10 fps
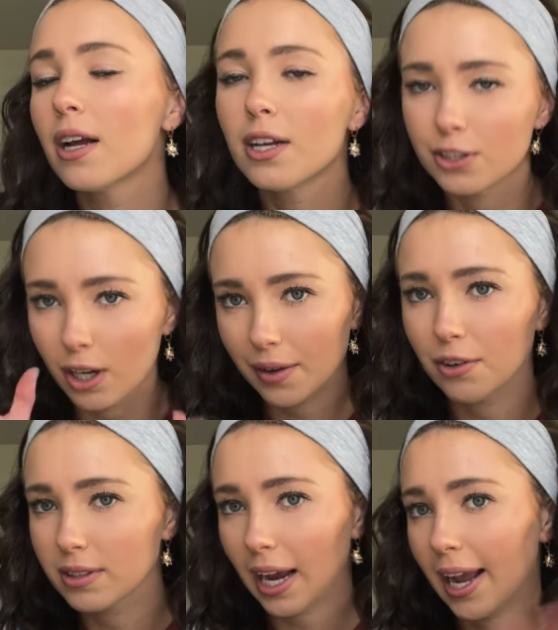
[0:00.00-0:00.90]
So I'll give you a
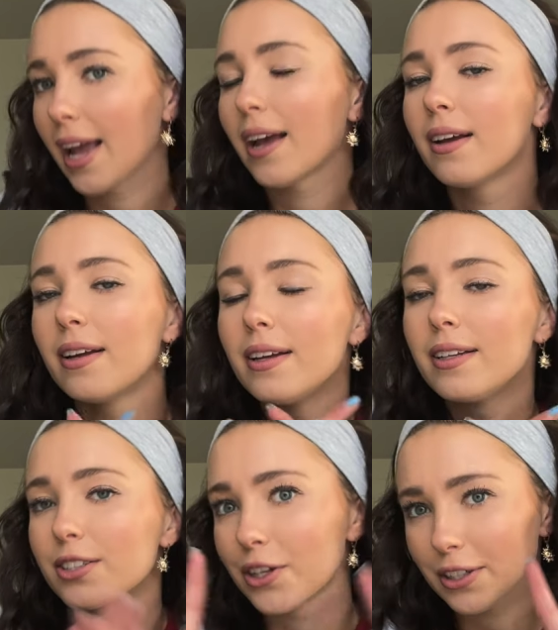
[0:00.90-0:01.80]
second
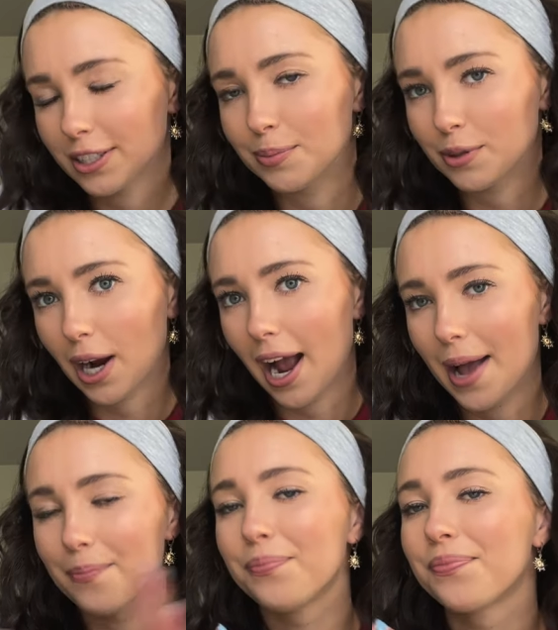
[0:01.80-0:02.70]
so you can subscribe.